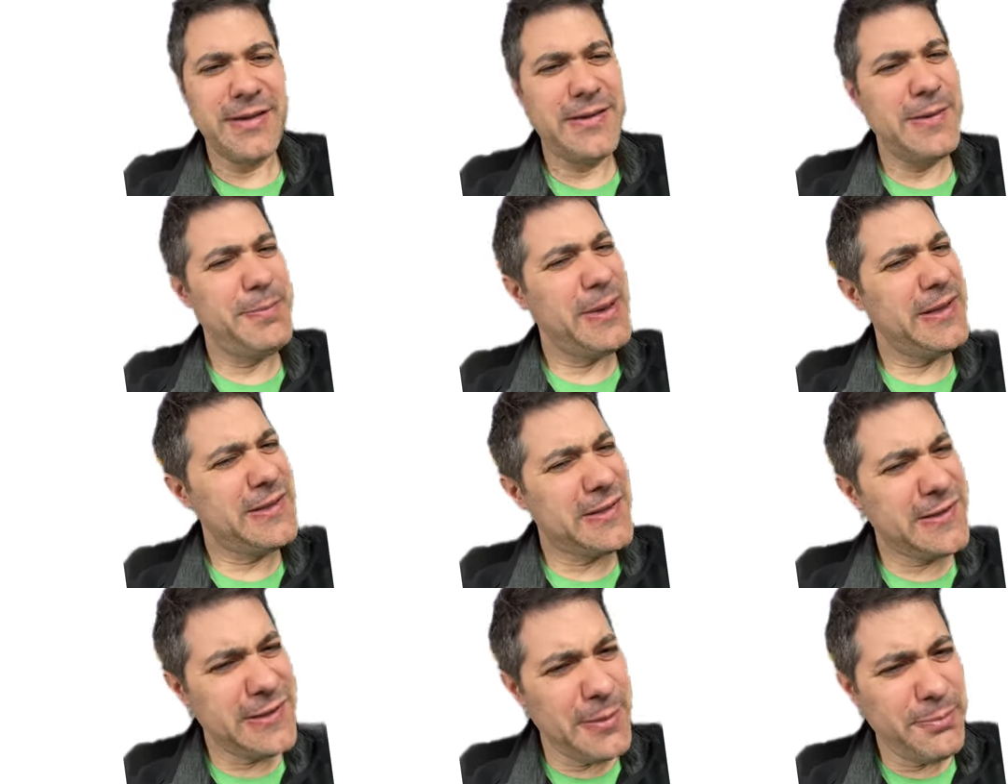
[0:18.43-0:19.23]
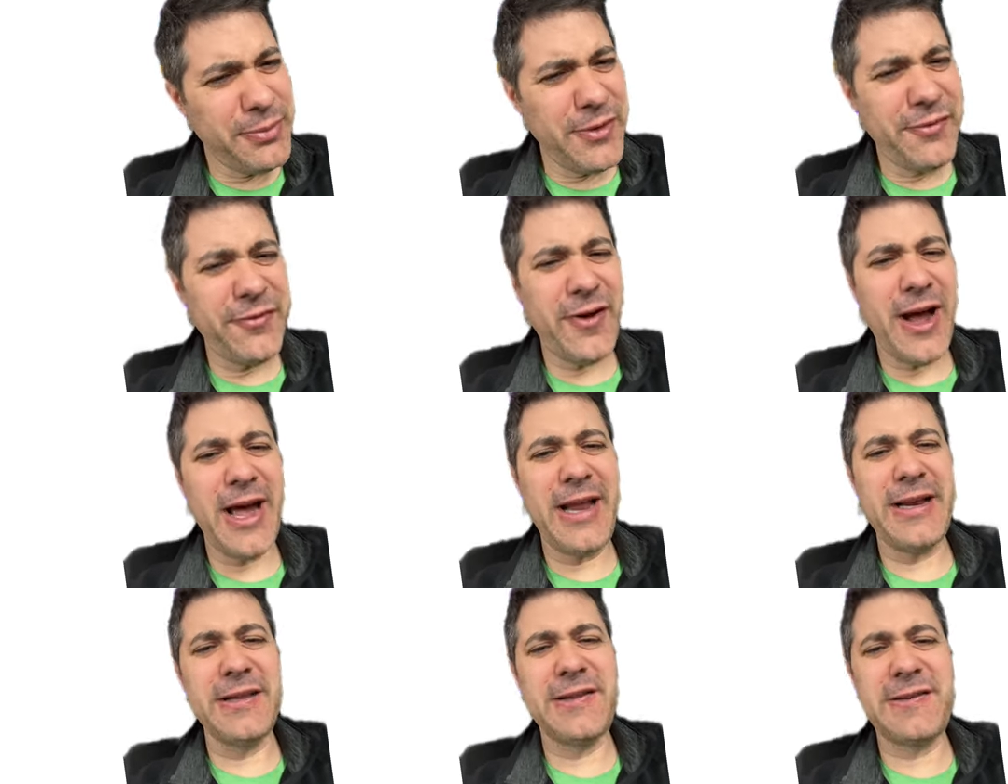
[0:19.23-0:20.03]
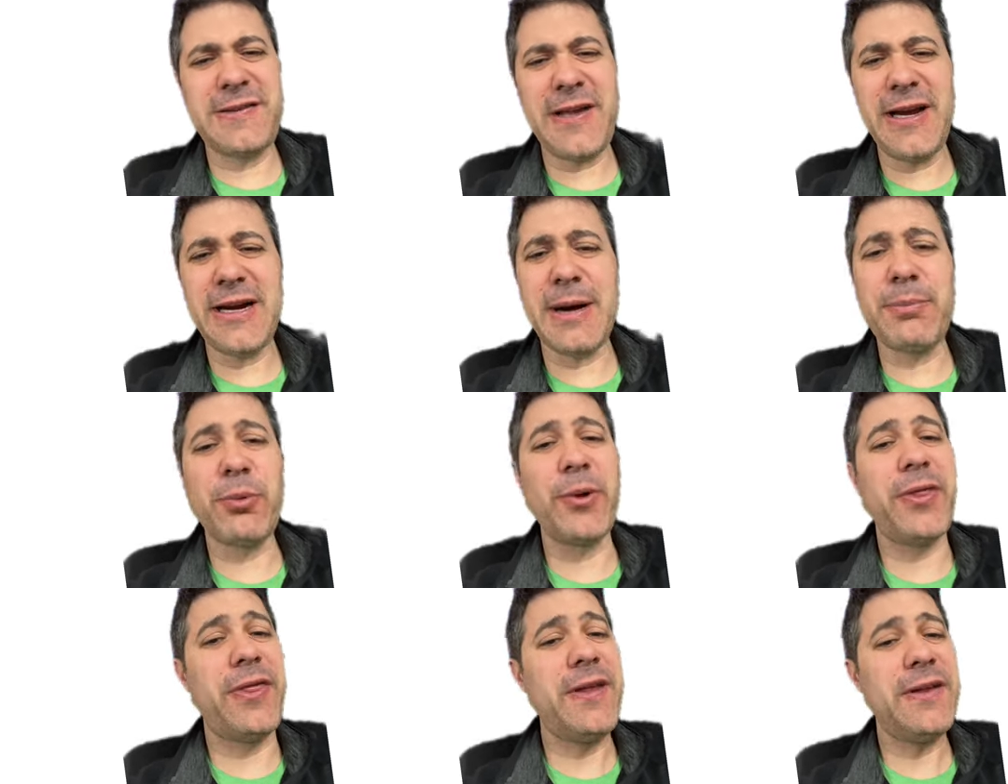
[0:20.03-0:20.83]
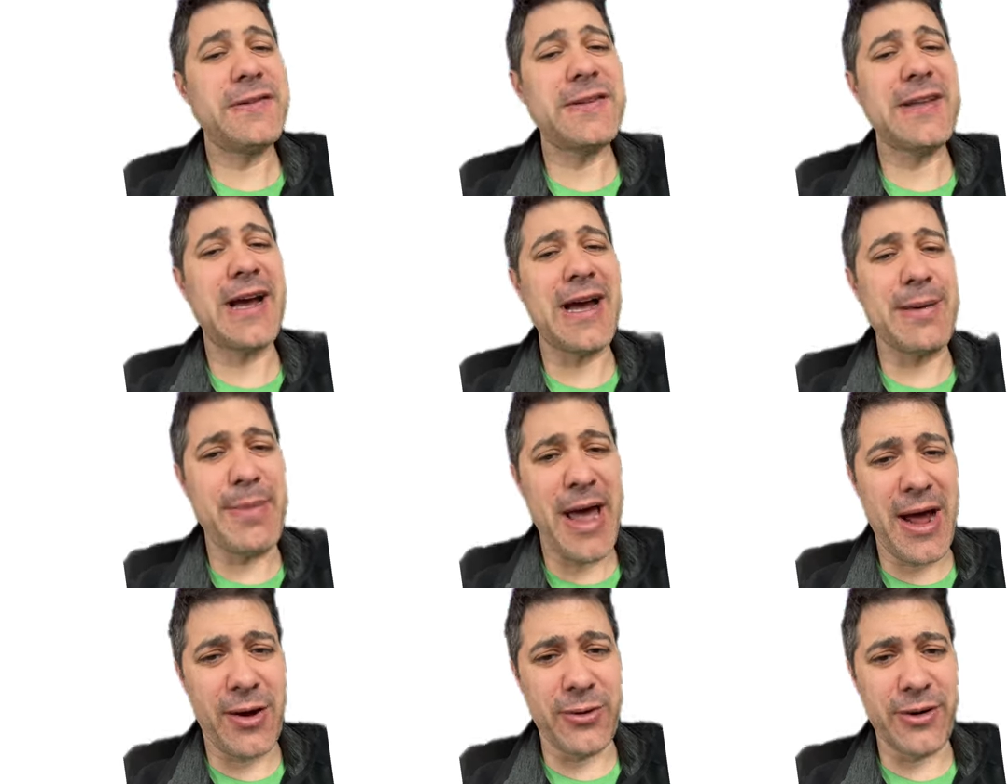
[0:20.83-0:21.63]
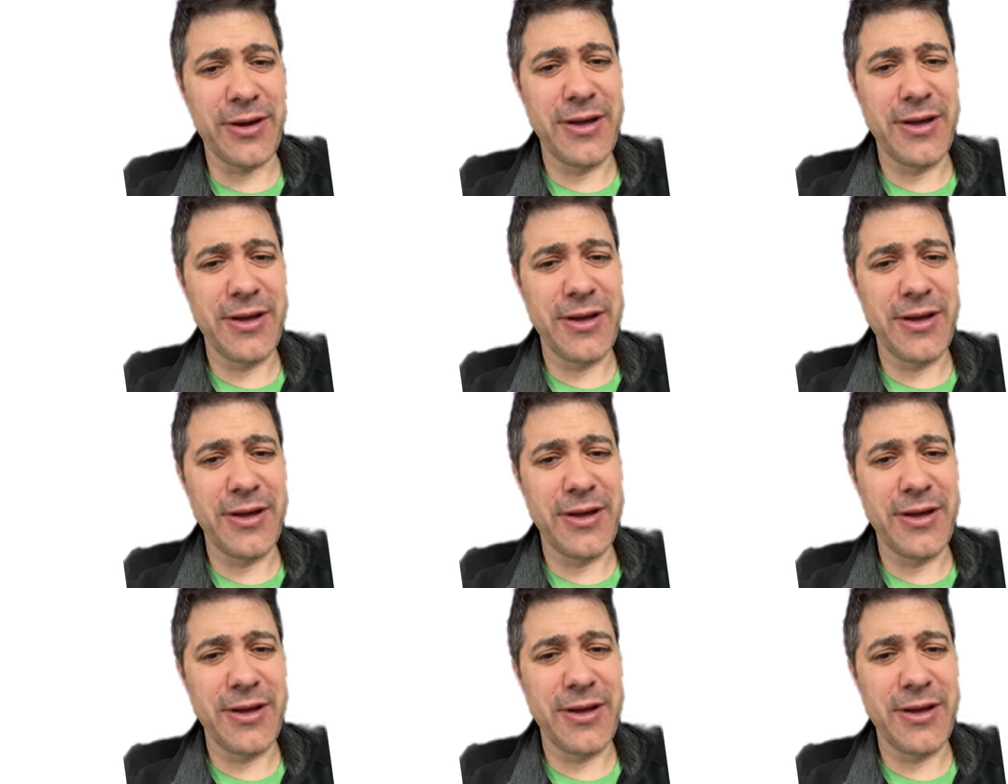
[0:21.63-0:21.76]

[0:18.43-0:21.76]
to be simplified and sync up with this timeout.